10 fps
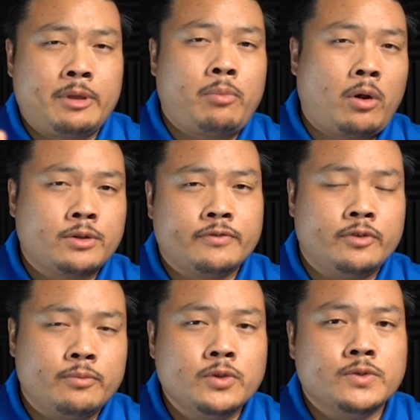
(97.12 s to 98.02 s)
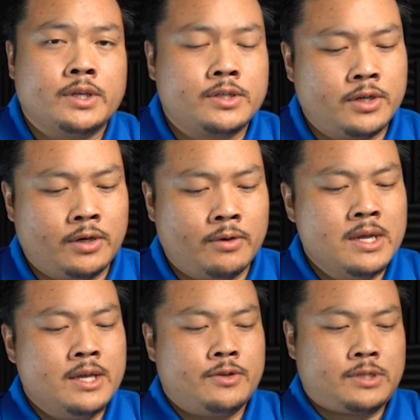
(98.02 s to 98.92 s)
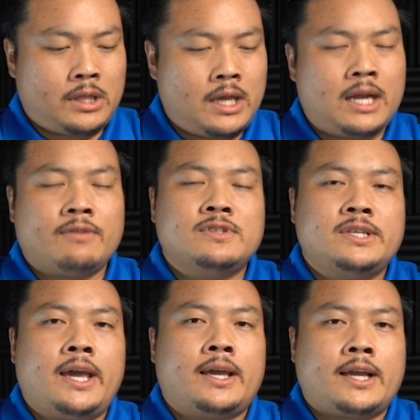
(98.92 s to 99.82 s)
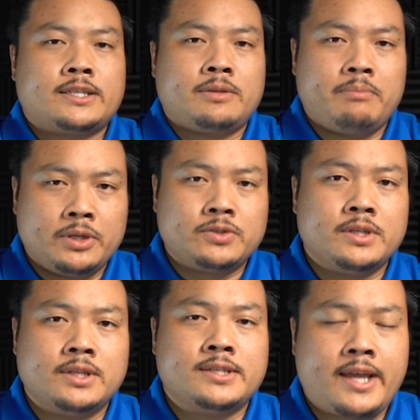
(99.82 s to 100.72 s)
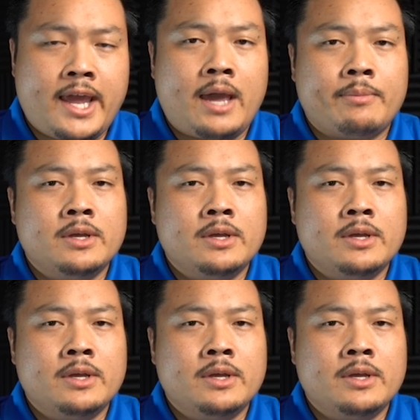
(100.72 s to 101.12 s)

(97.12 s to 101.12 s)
parts of your music. So there's a lot of tech actually built in this amp